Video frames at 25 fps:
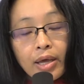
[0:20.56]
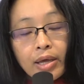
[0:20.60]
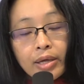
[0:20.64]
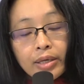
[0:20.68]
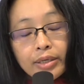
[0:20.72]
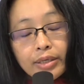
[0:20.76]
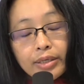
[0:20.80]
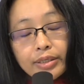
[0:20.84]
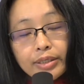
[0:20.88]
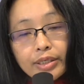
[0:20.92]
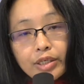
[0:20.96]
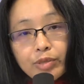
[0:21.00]

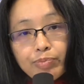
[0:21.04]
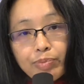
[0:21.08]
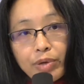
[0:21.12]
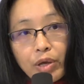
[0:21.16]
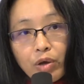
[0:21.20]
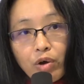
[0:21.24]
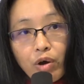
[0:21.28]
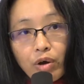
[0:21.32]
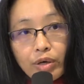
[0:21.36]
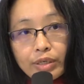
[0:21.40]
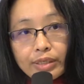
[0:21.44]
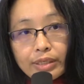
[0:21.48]
This is
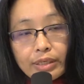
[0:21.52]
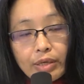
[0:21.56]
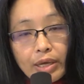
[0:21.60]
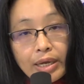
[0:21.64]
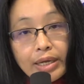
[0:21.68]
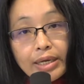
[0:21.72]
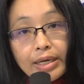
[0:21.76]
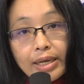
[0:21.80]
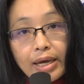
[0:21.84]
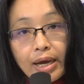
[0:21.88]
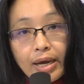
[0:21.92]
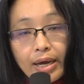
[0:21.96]
because
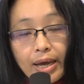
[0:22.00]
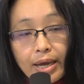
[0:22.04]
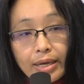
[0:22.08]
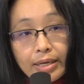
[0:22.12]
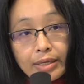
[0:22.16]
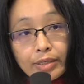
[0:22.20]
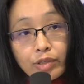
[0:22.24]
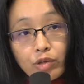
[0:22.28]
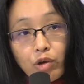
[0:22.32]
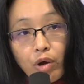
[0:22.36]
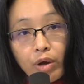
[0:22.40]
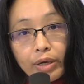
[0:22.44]
India
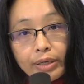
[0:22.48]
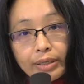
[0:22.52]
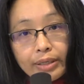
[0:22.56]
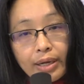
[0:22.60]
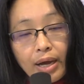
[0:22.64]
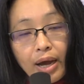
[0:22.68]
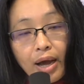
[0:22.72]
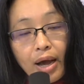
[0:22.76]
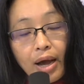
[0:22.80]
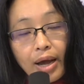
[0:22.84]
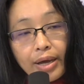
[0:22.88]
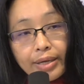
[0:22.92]
has got
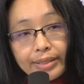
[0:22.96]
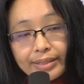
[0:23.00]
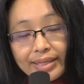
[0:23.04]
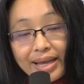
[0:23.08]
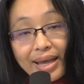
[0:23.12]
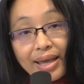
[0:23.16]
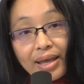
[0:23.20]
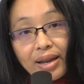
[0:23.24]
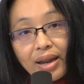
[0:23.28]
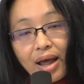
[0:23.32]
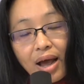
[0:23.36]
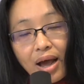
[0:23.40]
the
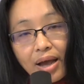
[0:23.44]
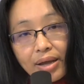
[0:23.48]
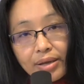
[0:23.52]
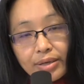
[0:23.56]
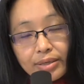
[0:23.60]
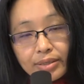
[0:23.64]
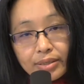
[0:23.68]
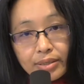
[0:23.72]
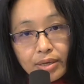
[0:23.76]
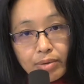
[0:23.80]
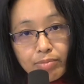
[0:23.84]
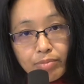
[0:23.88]
second
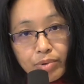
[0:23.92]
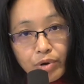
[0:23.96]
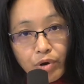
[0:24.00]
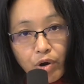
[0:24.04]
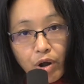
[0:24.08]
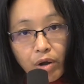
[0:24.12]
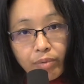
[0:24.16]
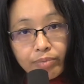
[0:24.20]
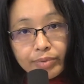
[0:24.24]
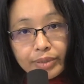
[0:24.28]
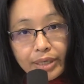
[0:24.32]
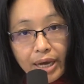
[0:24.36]
highest number
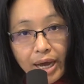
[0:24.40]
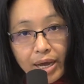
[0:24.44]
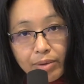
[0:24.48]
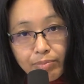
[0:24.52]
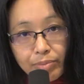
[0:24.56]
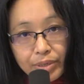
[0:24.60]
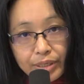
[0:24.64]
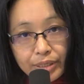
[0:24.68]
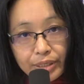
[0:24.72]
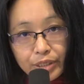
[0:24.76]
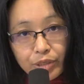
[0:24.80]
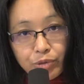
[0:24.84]
of
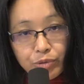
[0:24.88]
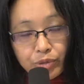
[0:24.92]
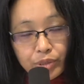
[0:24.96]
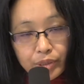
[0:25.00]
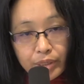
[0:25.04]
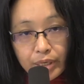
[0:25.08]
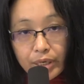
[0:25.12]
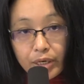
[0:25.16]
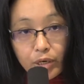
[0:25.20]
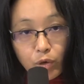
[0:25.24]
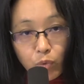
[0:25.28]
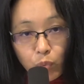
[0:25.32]
diabetes
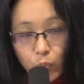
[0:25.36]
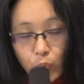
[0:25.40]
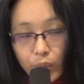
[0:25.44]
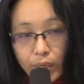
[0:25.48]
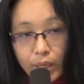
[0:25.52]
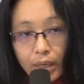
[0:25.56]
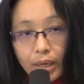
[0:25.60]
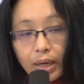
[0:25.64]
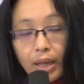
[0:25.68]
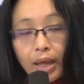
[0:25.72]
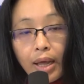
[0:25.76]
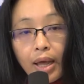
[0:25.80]
in the
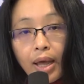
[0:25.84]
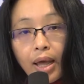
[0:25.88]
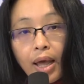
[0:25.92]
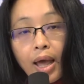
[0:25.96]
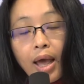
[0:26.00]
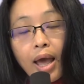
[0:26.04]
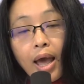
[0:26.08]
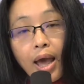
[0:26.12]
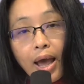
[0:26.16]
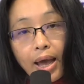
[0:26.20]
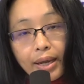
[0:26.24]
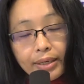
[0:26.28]
world.
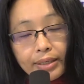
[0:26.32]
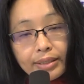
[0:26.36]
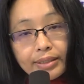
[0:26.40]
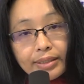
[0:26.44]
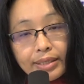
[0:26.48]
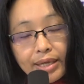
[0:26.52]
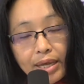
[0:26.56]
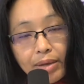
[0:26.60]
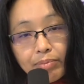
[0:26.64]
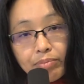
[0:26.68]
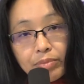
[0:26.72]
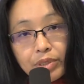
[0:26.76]
At the
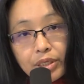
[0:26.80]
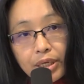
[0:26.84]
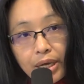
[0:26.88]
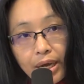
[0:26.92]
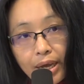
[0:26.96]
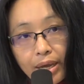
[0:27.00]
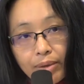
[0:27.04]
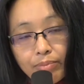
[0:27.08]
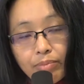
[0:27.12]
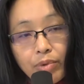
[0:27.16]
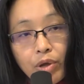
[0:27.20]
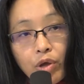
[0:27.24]
same
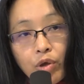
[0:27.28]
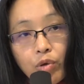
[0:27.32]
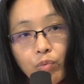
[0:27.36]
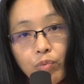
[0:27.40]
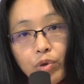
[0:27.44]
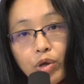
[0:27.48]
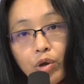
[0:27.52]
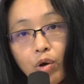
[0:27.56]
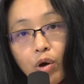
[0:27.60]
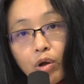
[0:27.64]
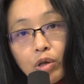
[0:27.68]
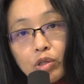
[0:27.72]
time,
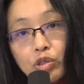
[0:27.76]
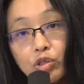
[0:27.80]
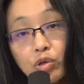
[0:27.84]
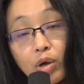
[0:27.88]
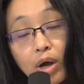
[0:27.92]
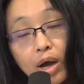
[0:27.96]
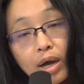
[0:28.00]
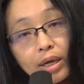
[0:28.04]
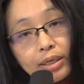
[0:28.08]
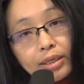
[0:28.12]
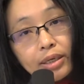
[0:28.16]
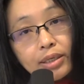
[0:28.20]
we also
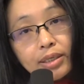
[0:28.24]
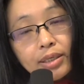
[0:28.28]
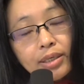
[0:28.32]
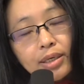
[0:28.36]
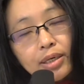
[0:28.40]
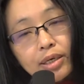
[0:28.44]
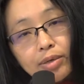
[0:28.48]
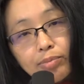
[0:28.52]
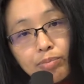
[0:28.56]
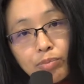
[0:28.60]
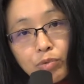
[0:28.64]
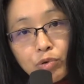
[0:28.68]
are the
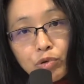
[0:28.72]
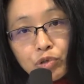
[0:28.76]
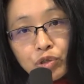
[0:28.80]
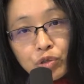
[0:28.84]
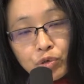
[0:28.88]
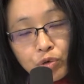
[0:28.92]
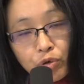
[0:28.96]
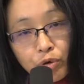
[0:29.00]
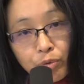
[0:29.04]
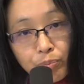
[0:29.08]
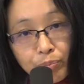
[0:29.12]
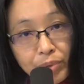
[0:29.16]
third
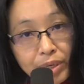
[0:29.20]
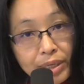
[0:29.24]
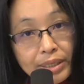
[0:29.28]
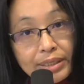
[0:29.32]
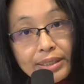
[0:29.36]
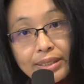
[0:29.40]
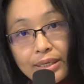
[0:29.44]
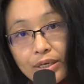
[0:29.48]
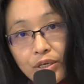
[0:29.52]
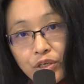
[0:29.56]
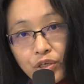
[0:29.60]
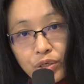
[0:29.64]
most
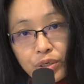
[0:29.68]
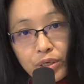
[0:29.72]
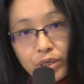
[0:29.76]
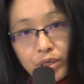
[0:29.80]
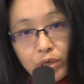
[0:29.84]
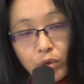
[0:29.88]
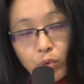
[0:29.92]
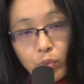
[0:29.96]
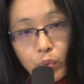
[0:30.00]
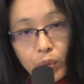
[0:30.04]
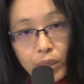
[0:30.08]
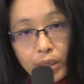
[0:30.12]
obese nation in
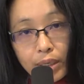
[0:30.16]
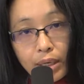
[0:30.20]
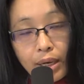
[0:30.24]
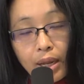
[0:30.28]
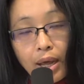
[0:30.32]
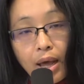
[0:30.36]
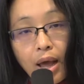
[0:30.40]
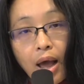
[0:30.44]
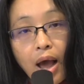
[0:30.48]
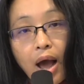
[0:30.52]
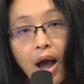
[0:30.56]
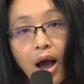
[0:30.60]
the world
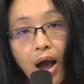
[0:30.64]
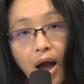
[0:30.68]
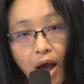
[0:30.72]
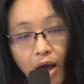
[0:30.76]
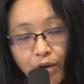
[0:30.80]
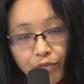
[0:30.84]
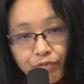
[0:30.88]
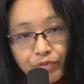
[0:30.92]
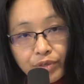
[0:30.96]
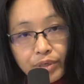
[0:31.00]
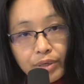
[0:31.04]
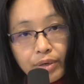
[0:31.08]

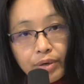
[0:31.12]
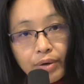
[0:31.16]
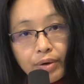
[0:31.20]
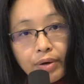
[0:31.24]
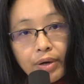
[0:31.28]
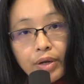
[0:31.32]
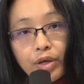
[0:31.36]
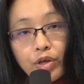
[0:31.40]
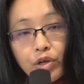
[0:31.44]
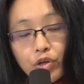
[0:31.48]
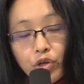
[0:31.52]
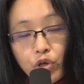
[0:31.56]
after
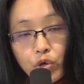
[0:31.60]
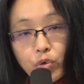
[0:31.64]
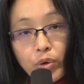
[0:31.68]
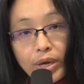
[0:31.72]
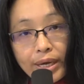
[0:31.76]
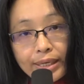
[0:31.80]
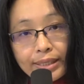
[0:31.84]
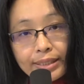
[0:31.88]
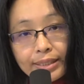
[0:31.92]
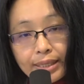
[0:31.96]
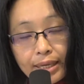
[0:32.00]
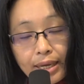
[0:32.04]

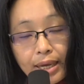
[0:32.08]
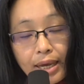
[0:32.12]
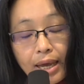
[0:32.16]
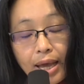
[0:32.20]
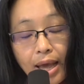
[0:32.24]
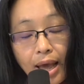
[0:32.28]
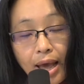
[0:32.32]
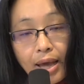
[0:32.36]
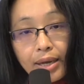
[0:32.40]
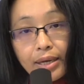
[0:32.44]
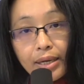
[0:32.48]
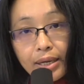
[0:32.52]
USA
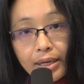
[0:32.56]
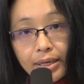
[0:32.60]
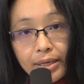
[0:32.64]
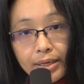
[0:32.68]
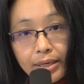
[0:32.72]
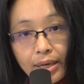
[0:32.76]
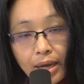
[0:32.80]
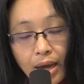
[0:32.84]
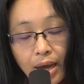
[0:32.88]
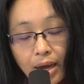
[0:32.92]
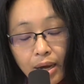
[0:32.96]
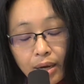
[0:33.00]

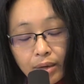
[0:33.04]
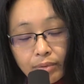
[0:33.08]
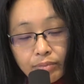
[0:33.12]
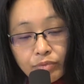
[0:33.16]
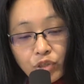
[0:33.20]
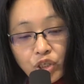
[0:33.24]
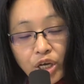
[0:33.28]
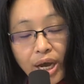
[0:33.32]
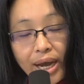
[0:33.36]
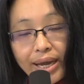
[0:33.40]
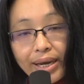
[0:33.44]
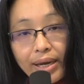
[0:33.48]
and
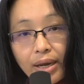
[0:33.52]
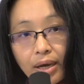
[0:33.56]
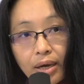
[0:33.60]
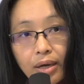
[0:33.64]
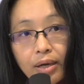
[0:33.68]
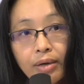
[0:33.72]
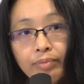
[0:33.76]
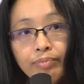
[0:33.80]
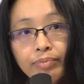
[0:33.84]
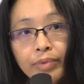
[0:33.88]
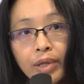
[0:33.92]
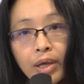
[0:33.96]
China.